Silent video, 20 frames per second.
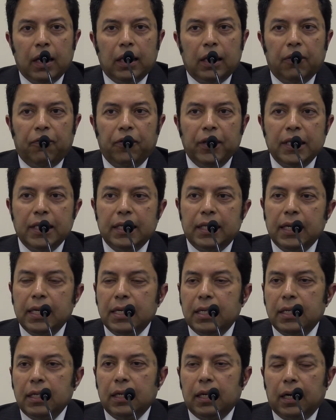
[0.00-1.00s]
They
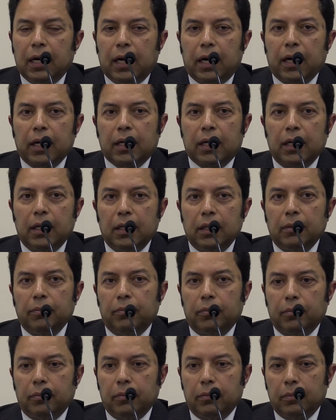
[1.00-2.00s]
visited Arakan
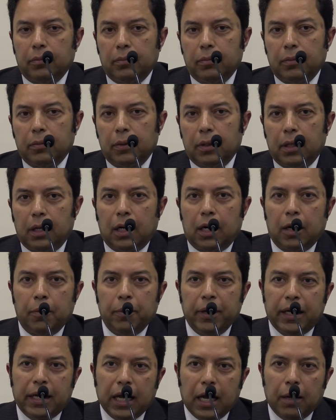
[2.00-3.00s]

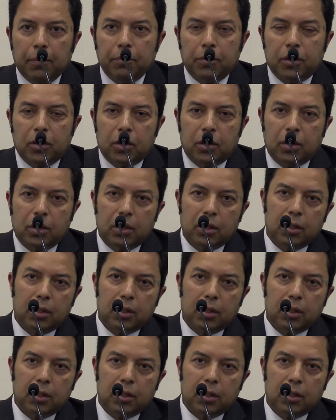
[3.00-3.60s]
army camps,